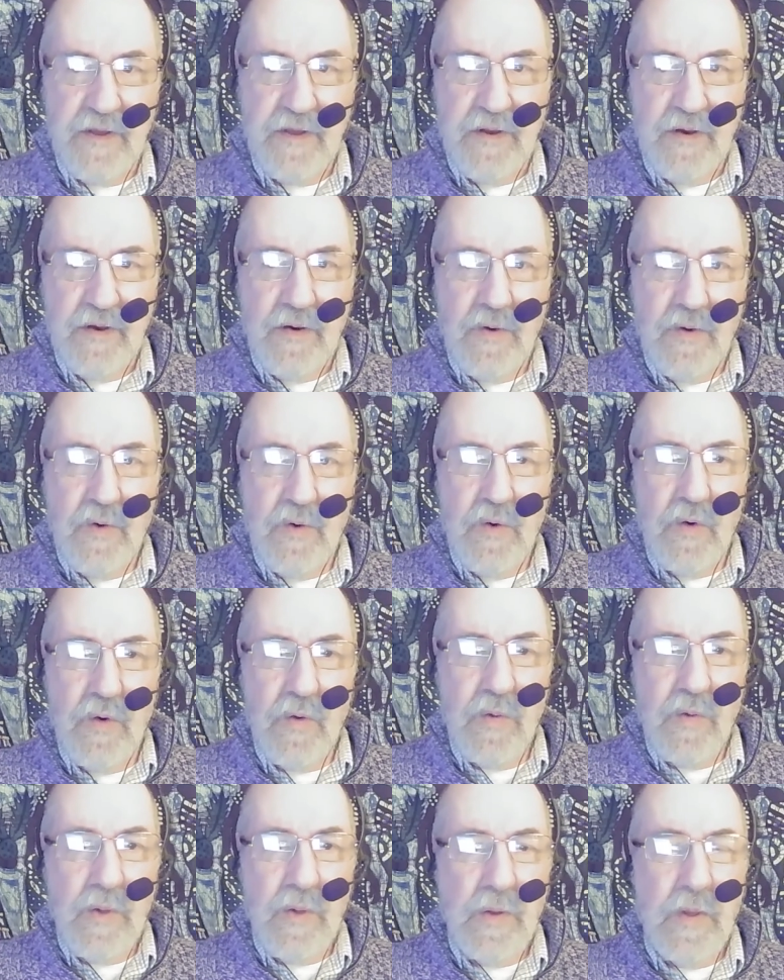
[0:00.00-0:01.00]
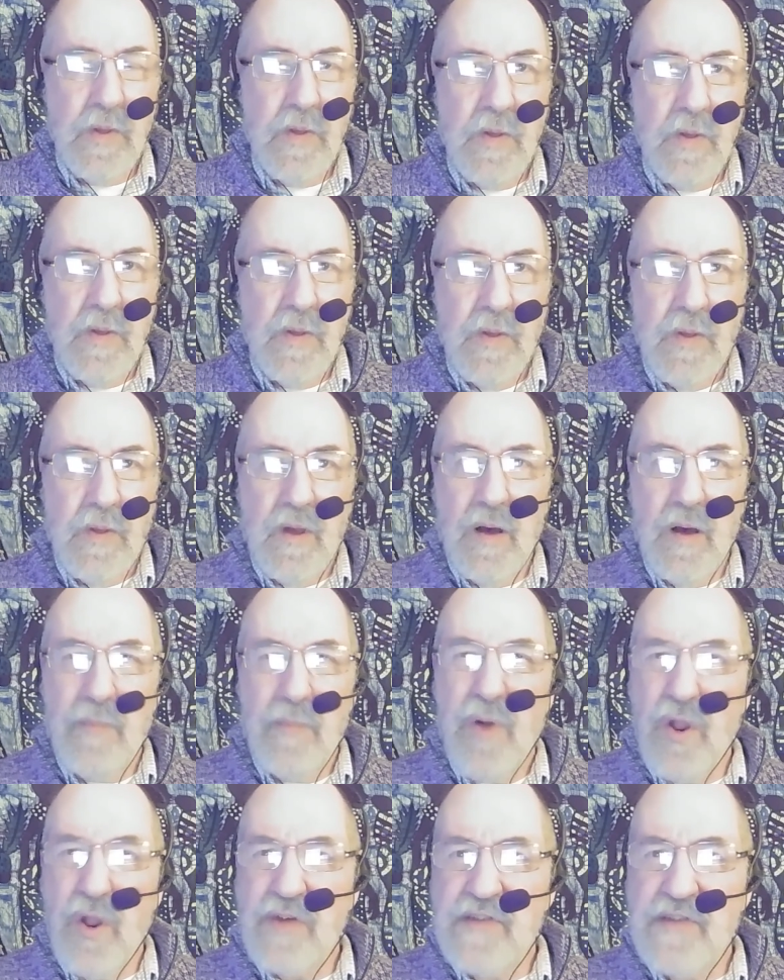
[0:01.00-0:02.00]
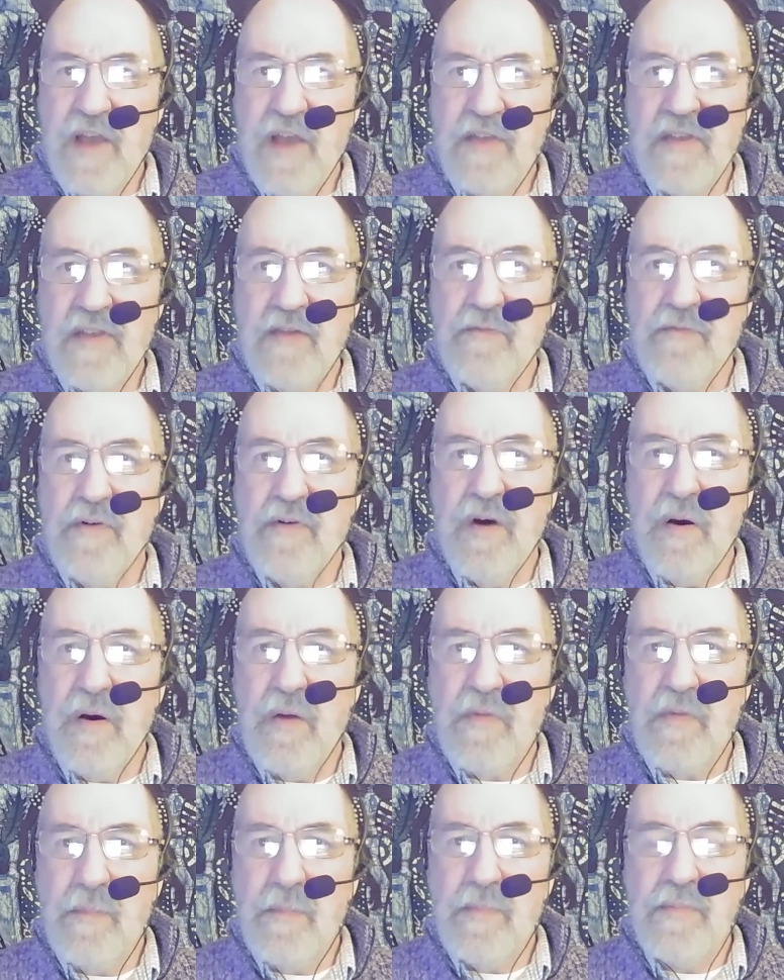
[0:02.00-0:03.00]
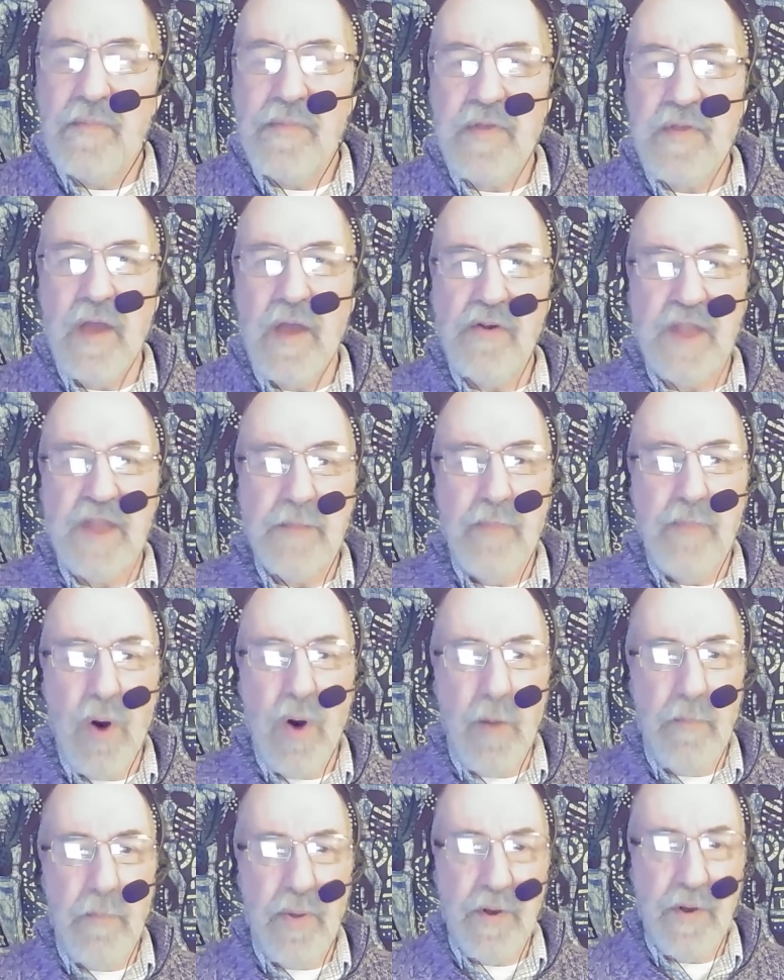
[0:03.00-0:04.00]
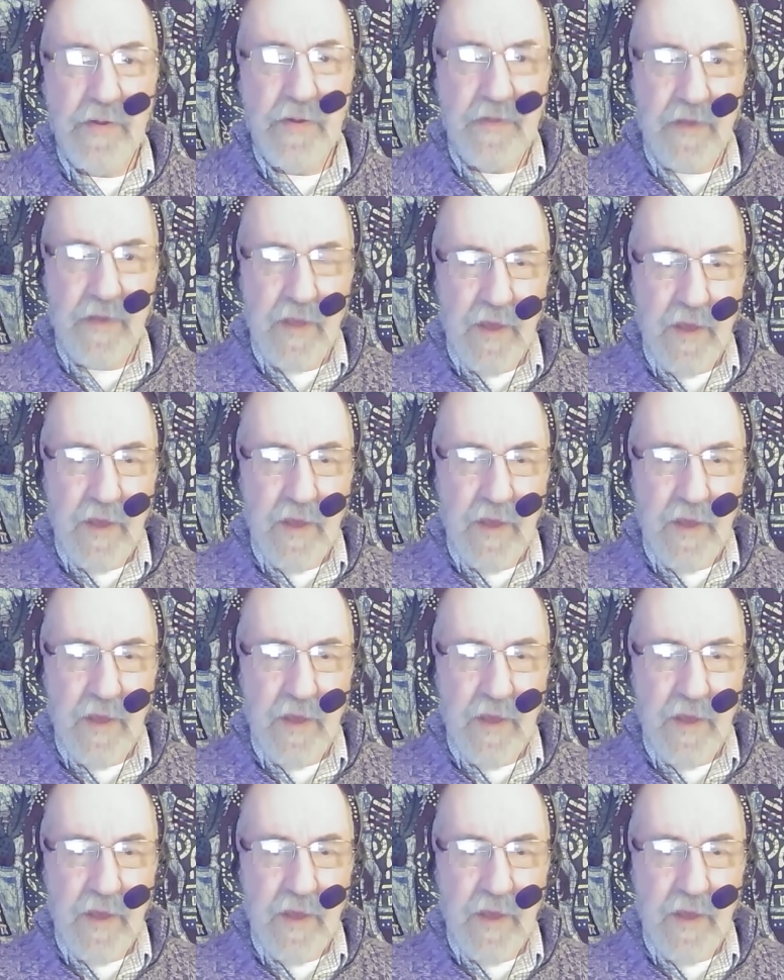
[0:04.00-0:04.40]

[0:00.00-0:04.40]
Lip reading: or apologizing for sounding pompous.